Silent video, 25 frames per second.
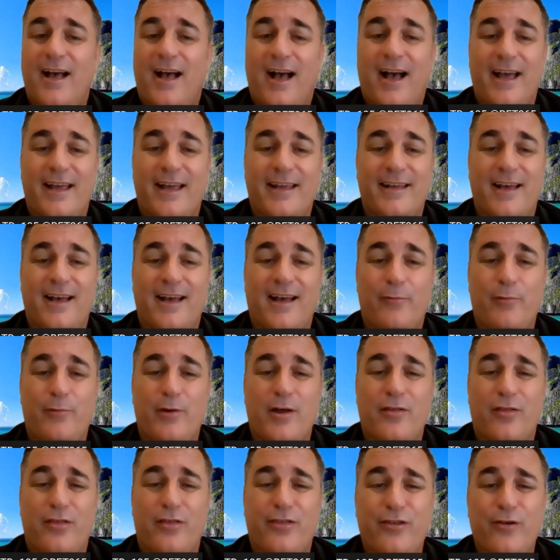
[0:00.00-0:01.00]
I
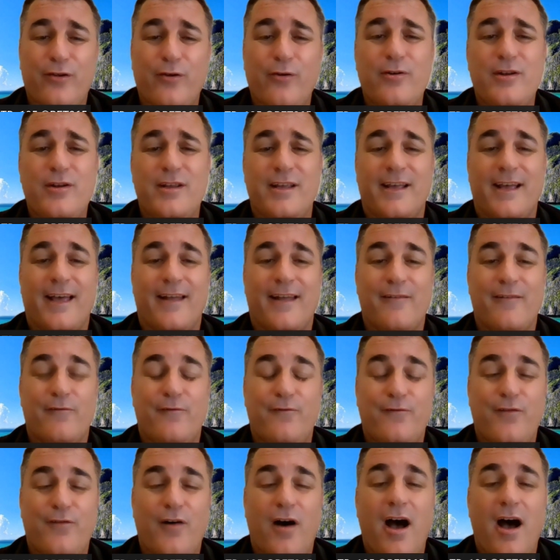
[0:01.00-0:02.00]
went
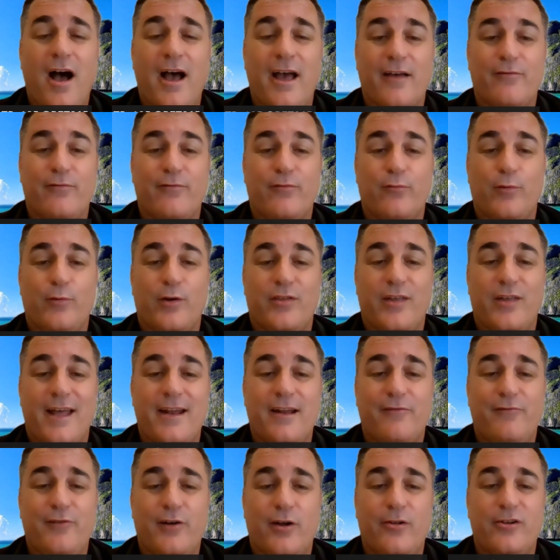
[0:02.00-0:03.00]
30-5 with
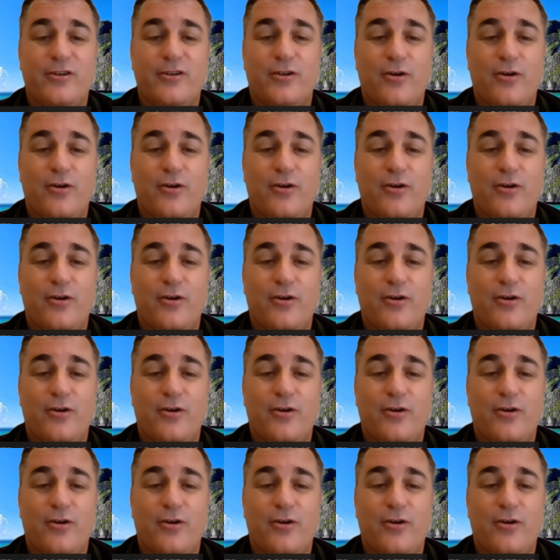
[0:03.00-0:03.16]
NFL